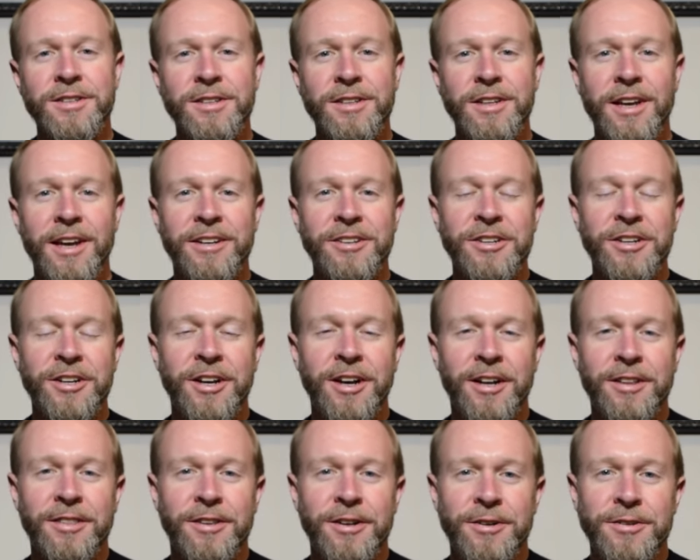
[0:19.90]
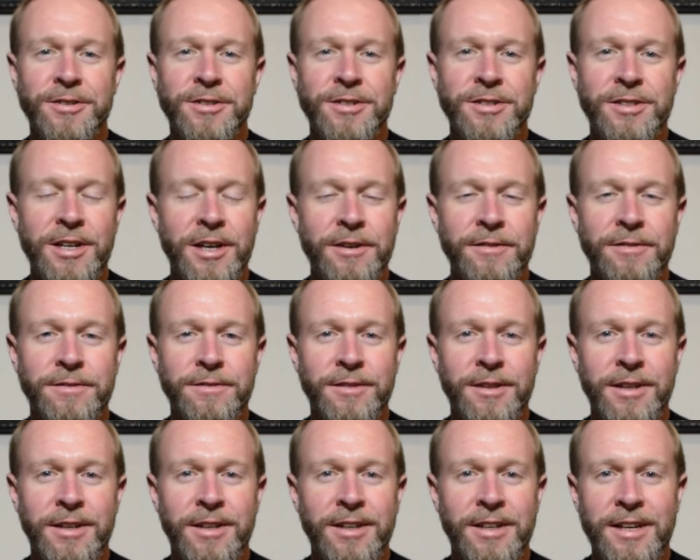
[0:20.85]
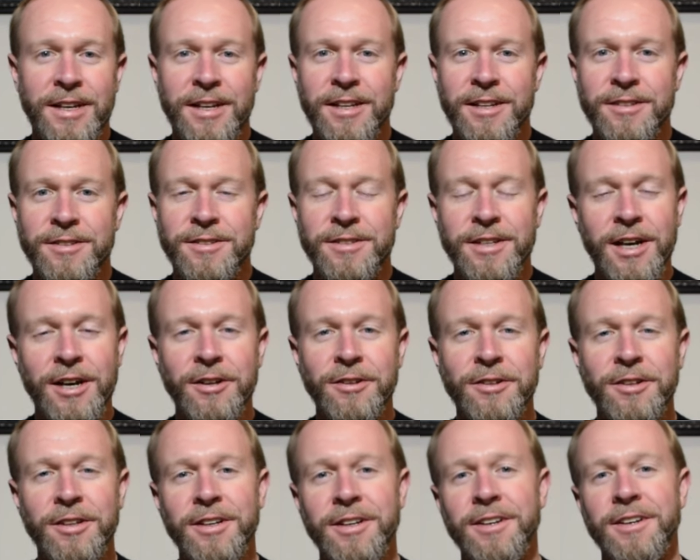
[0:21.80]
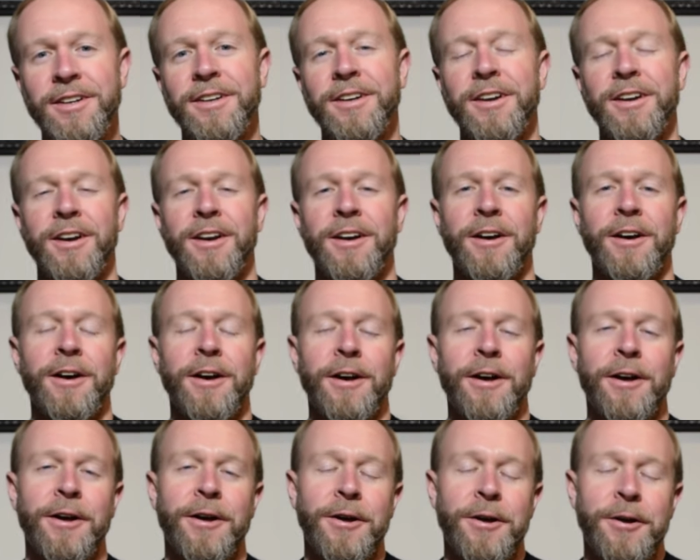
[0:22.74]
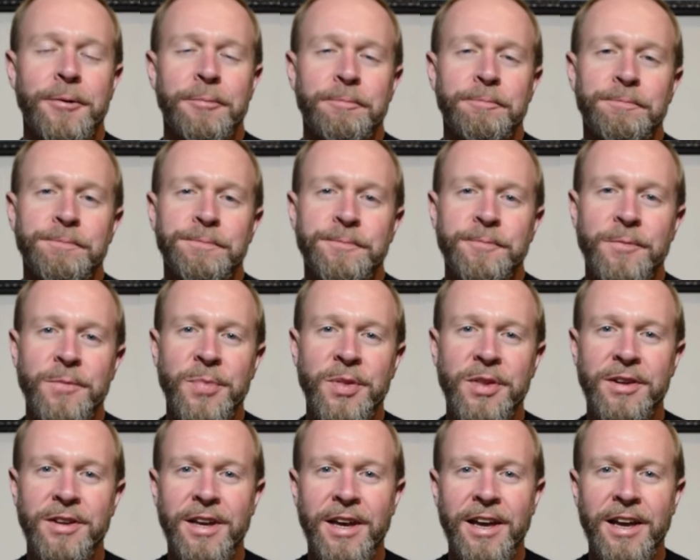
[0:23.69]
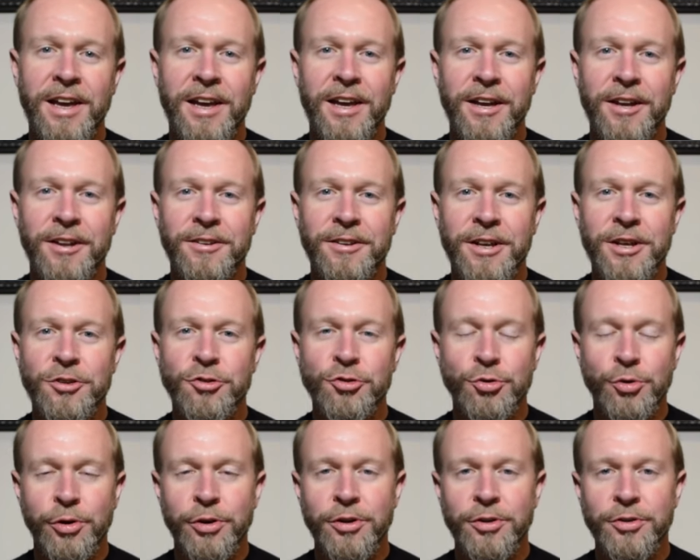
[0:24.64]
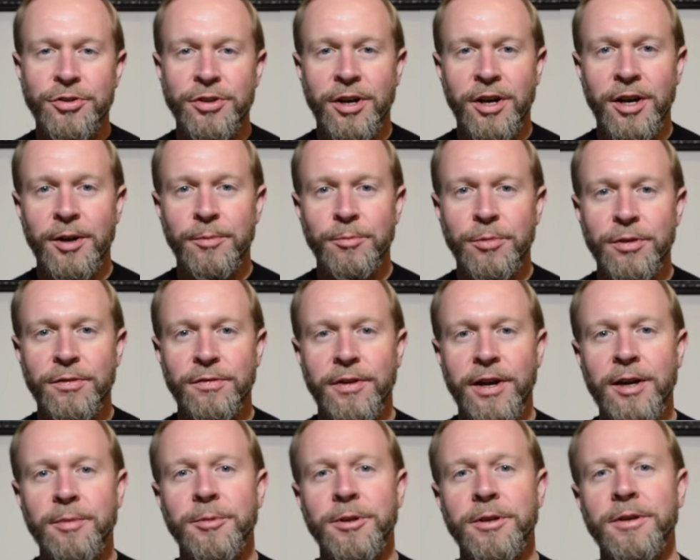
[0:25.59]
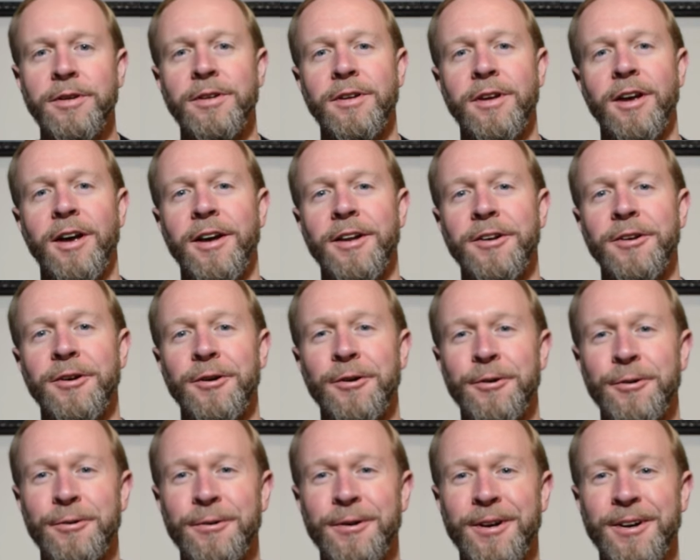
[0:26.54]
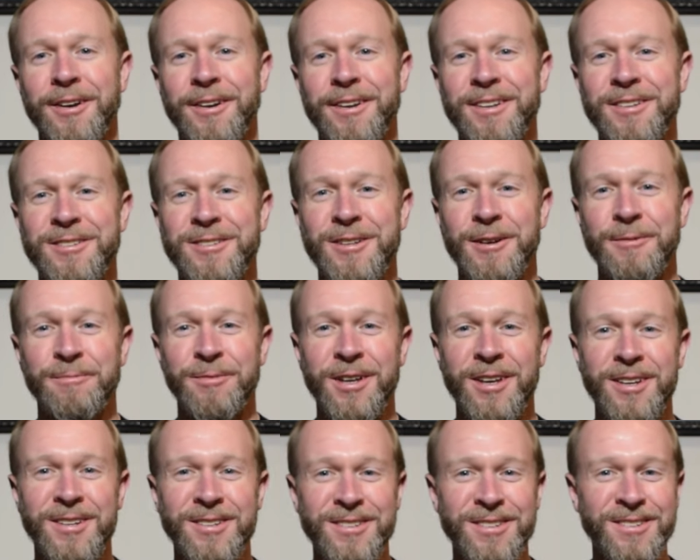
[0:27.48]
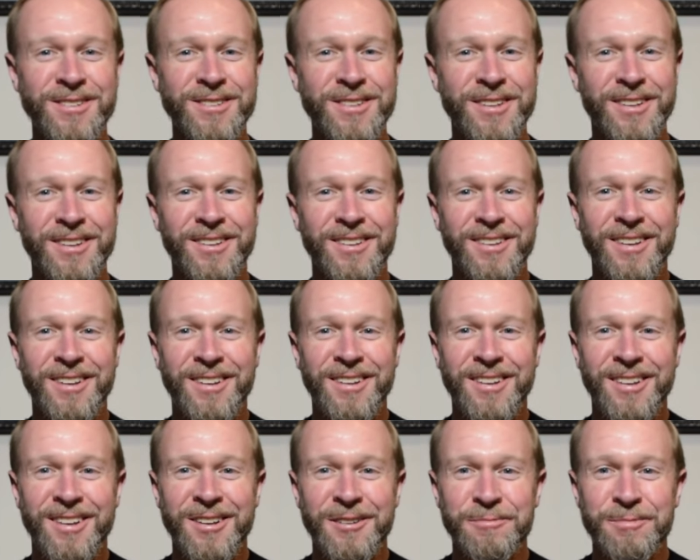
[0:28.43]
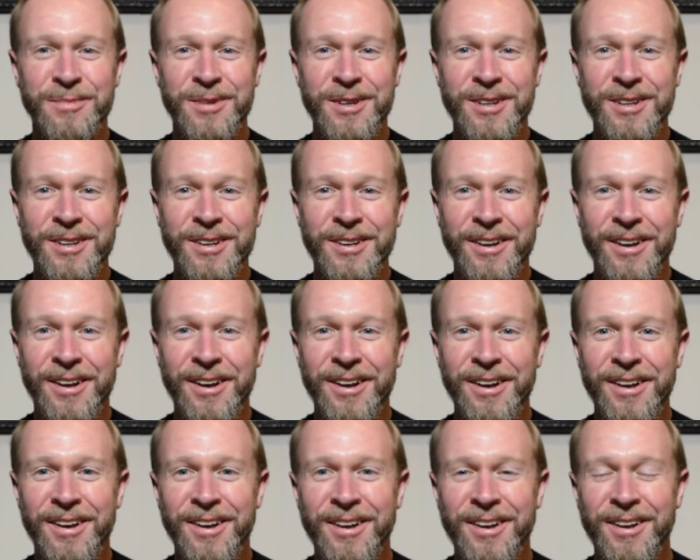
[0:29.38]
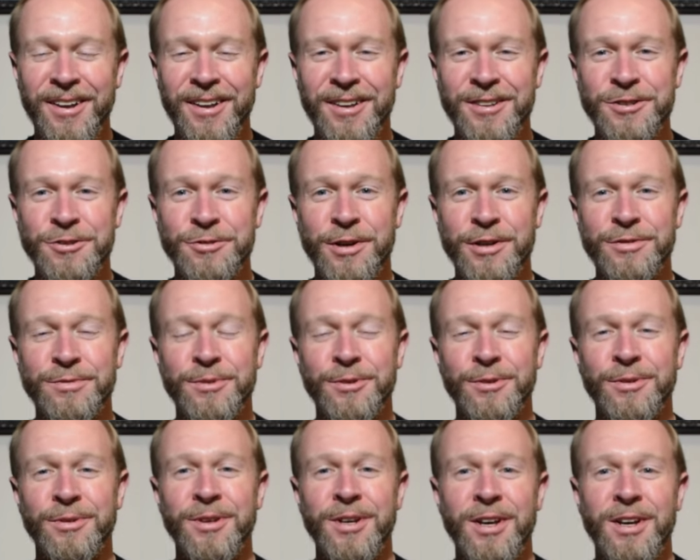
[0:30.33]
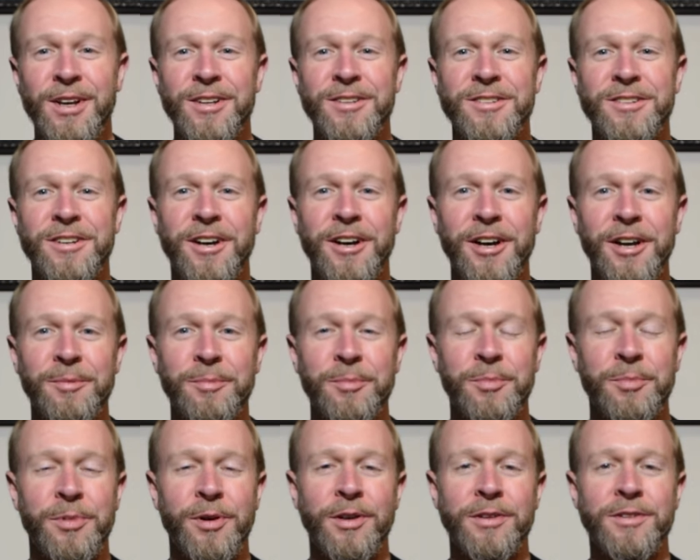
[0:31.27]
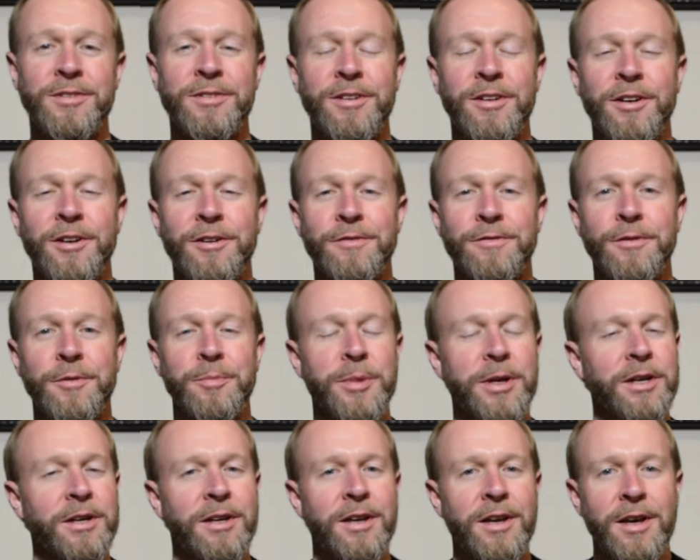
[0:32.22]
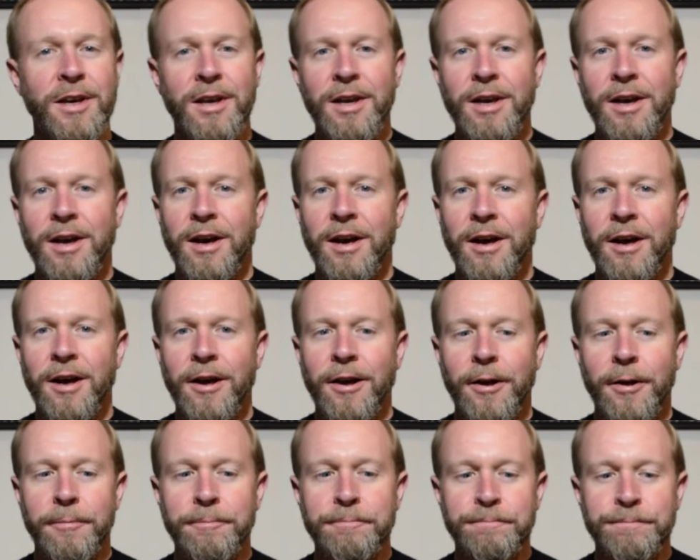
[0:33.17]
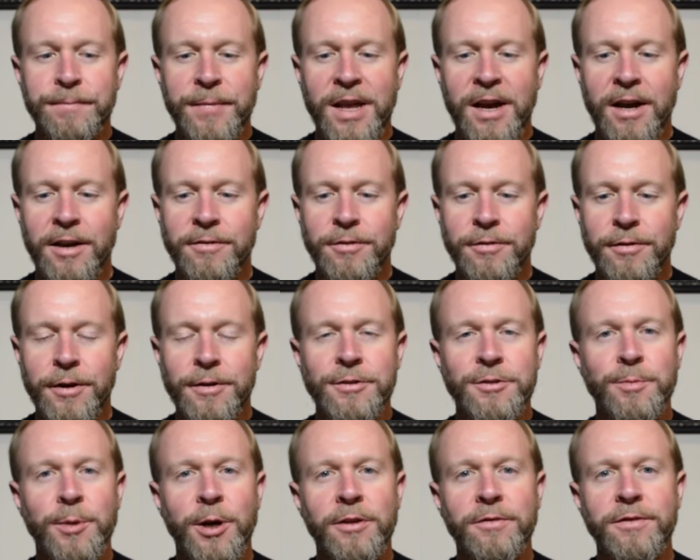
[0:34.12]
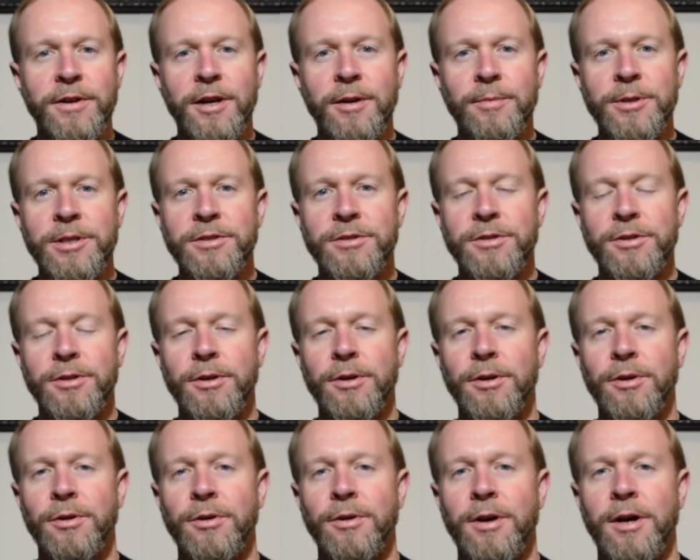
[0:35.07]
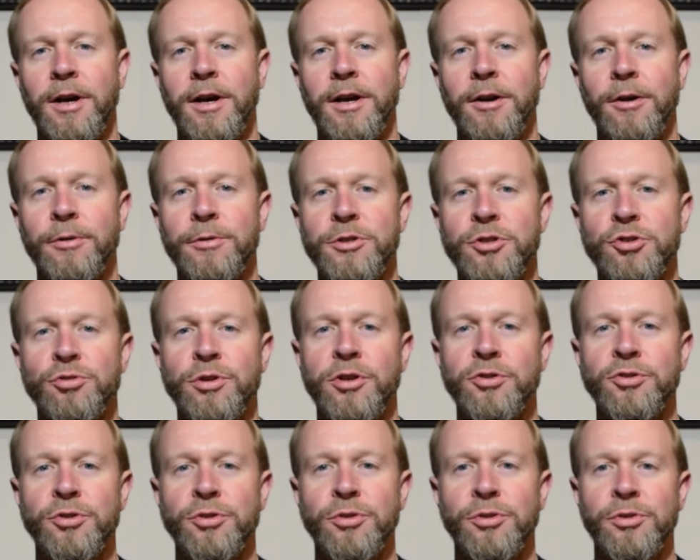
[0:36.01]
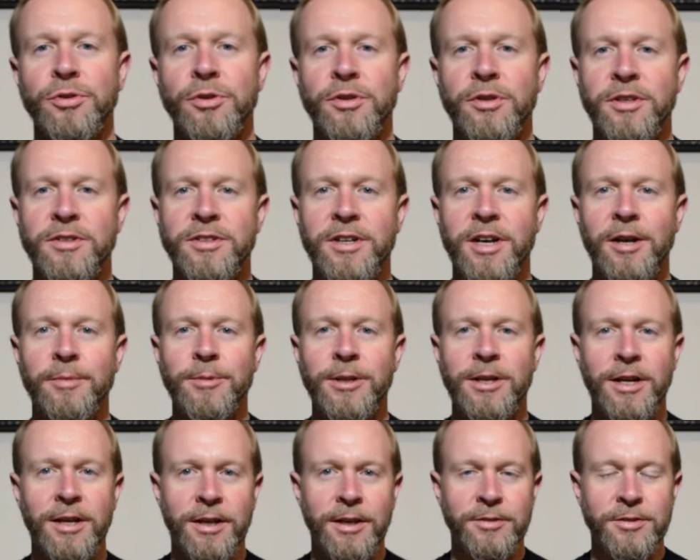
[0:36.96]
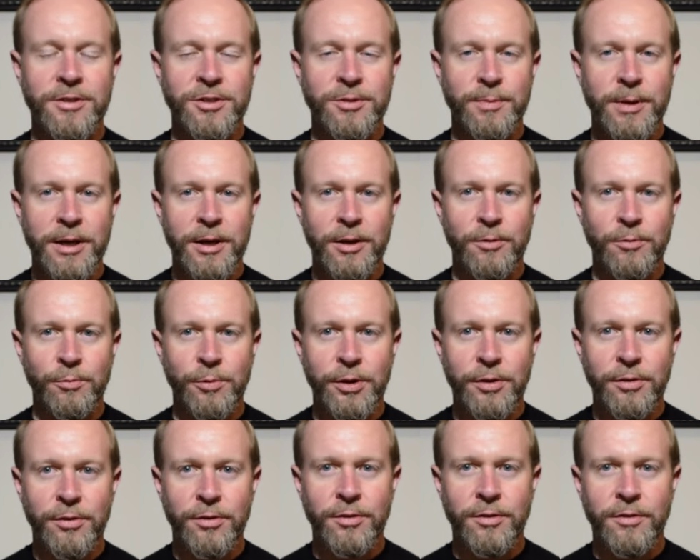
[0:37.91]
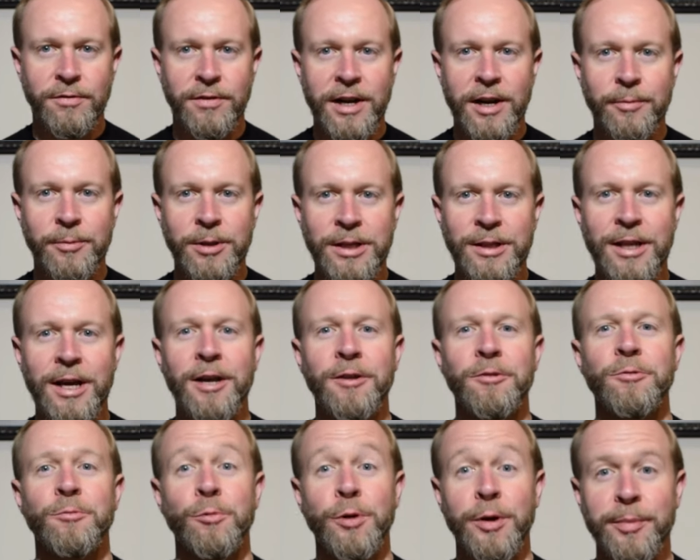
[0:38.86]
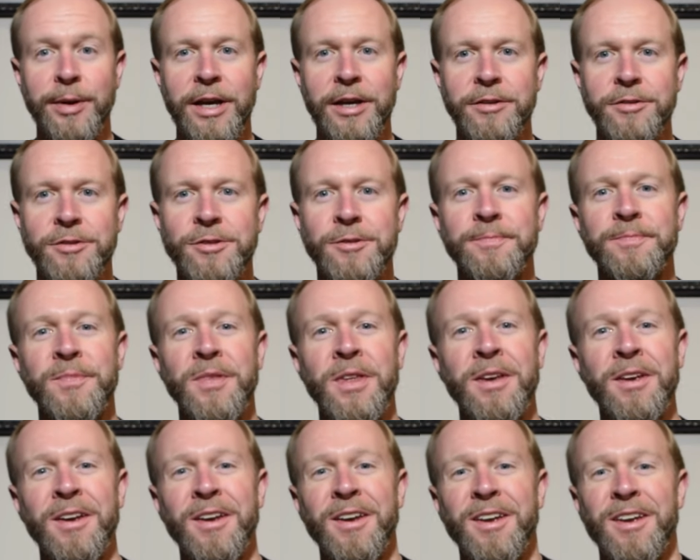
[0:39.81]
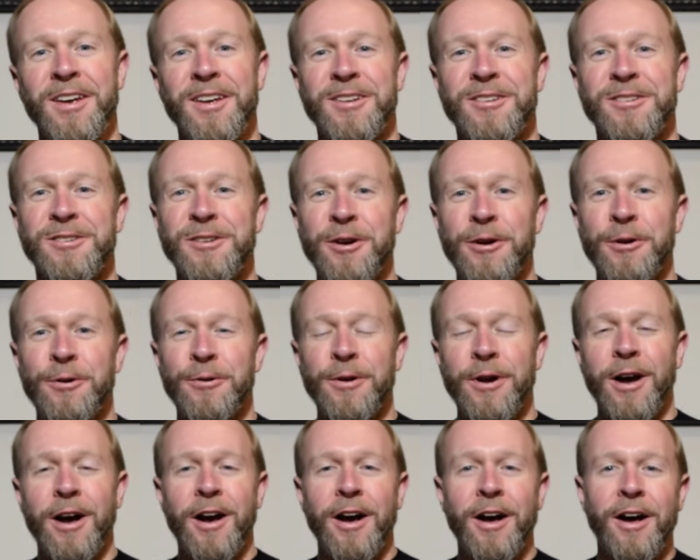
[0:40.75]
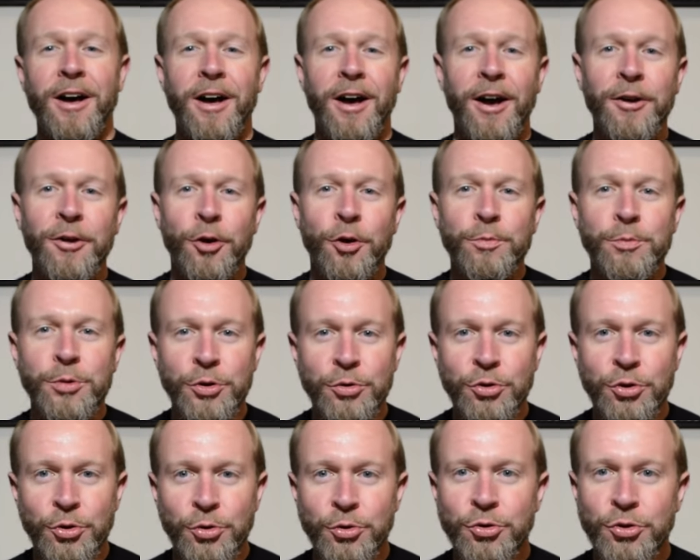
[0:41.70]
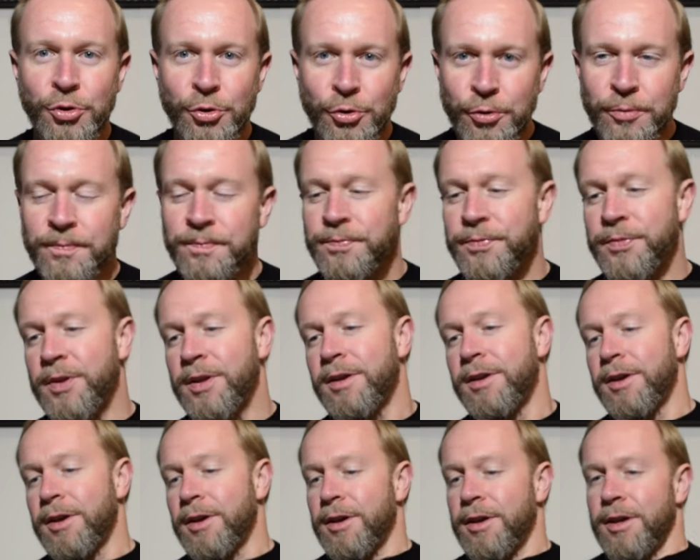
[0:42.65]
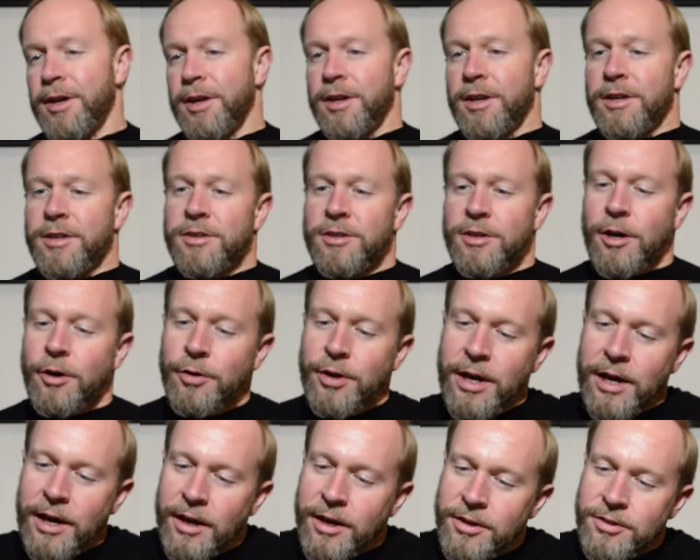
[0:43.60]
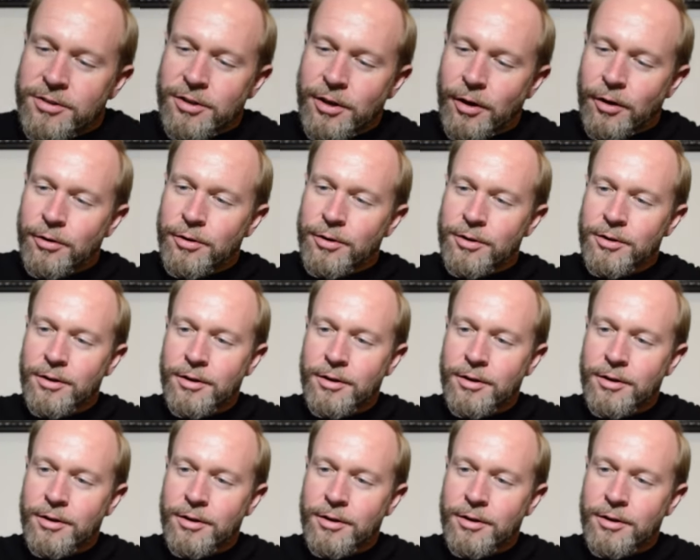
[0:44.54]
and you got there safely and soundly, and enjoy your time with family. I know in some cases it can be a stressful time, but for me, I have a very small family, so I always treasure the time that I get to spend with the family that remains. So I hope you do too. Okay, so